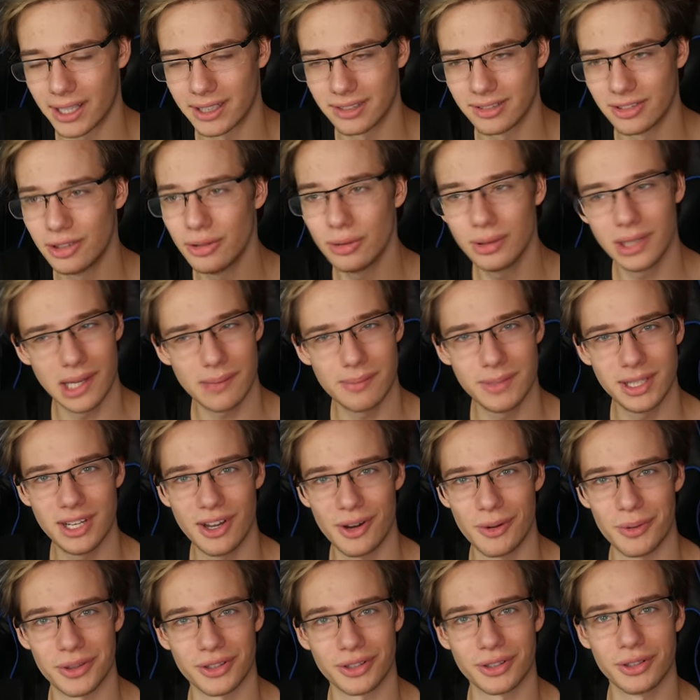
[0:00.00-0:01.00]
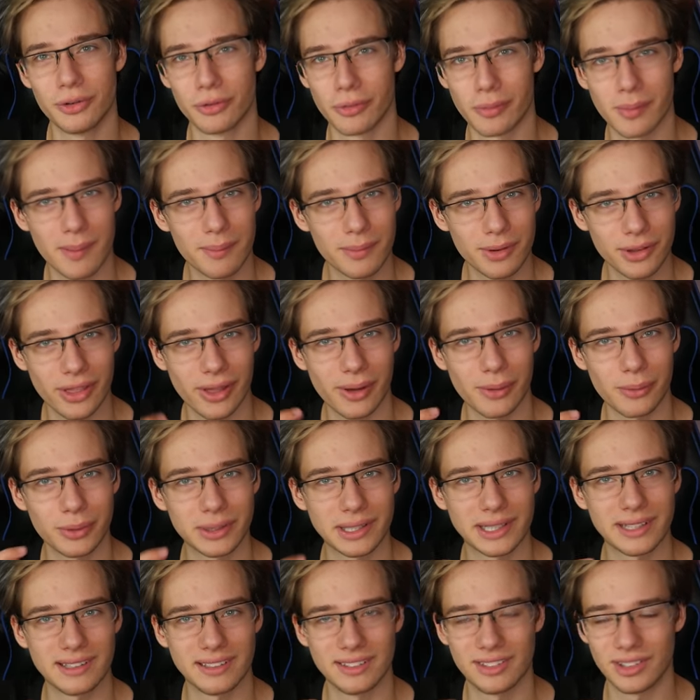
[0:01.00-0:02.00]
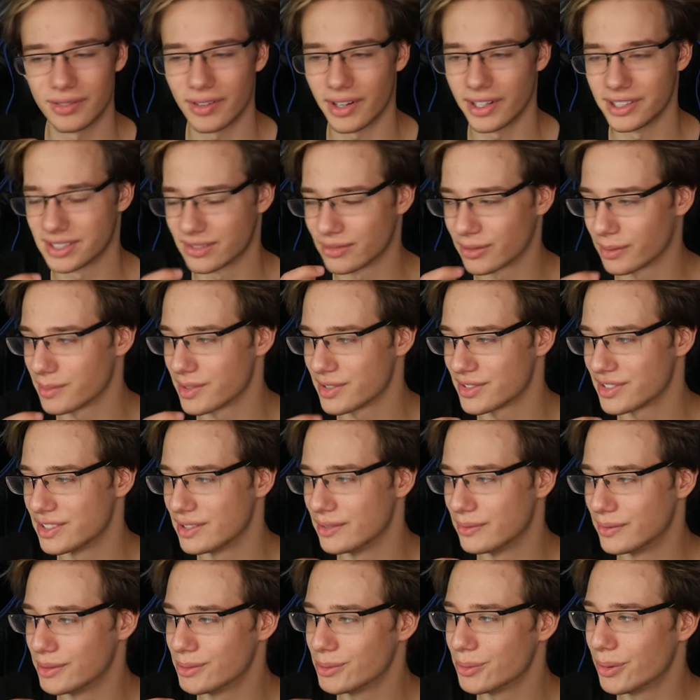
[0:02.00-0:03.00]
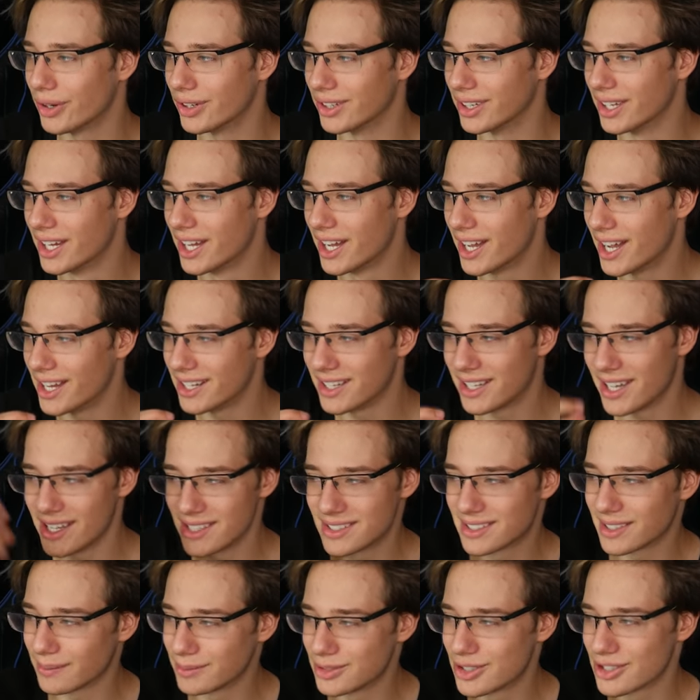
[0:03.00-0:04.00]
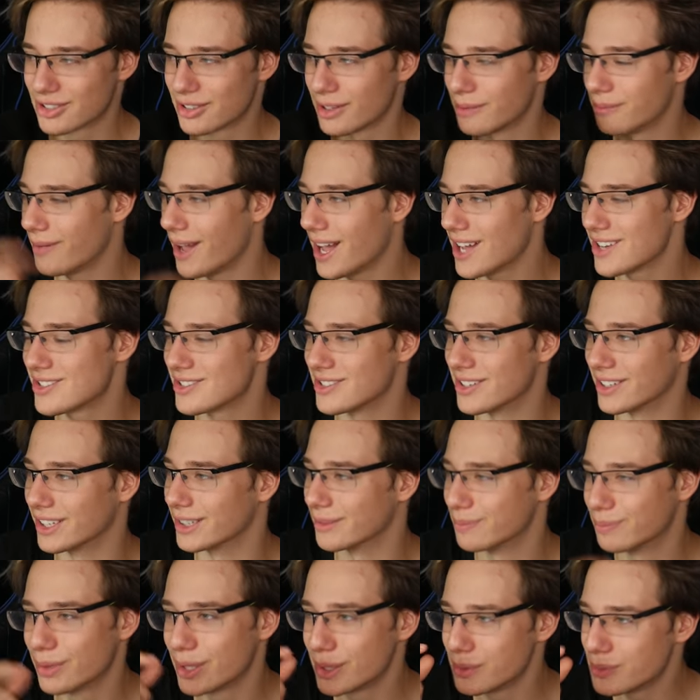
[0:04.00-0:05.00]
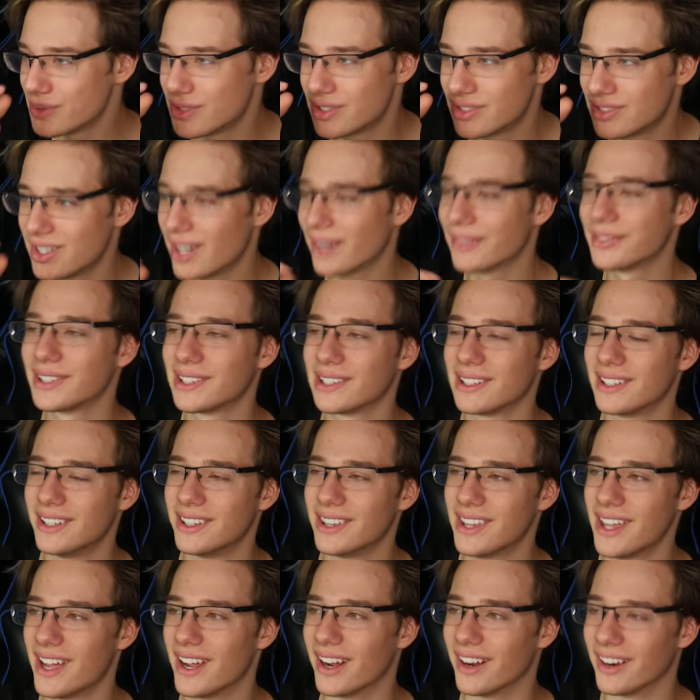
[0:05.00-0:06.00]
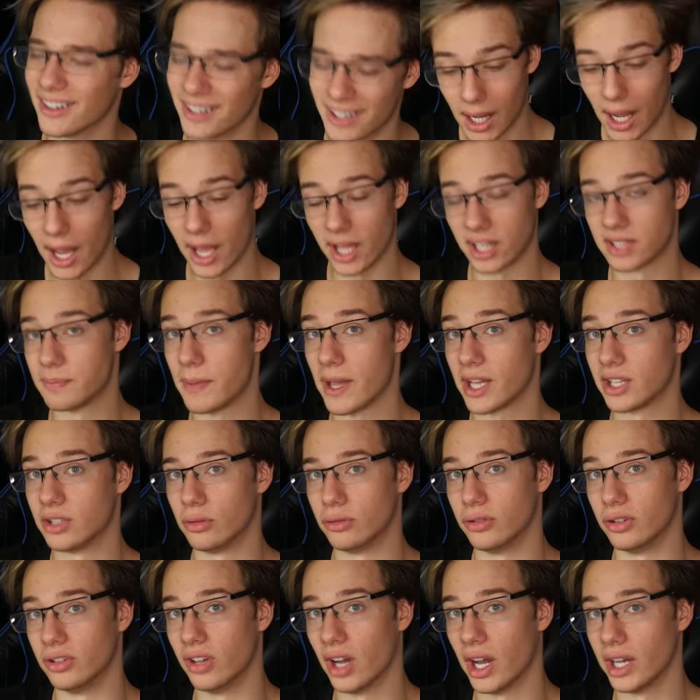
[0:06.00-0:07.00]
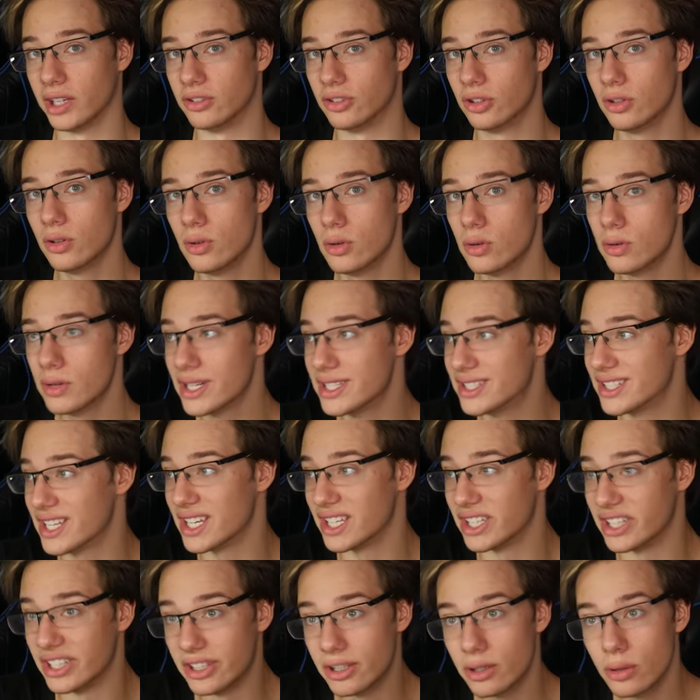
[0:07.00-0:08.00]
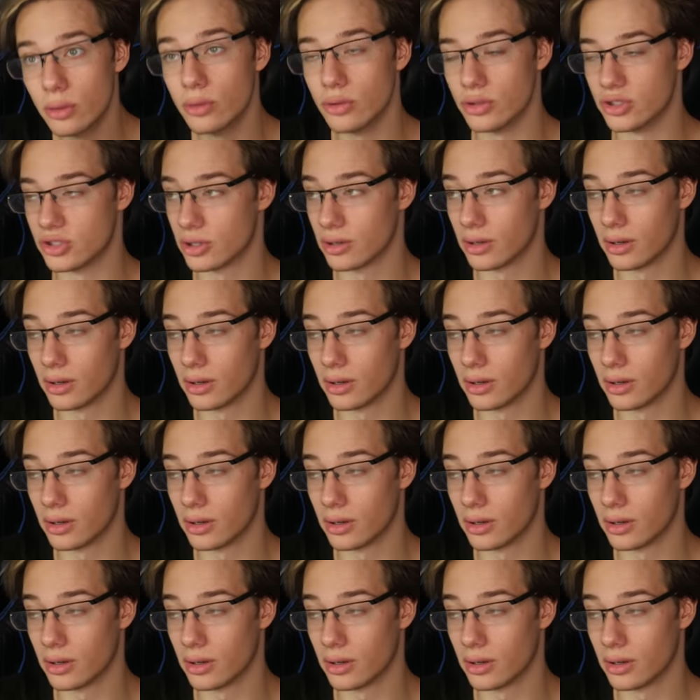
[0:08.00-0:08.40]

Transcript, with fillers: And do let me know whether you remember that one little device from the CV1, in case I'm just imagining it, but it was definitely there. I Expect You to Die 2 is a huge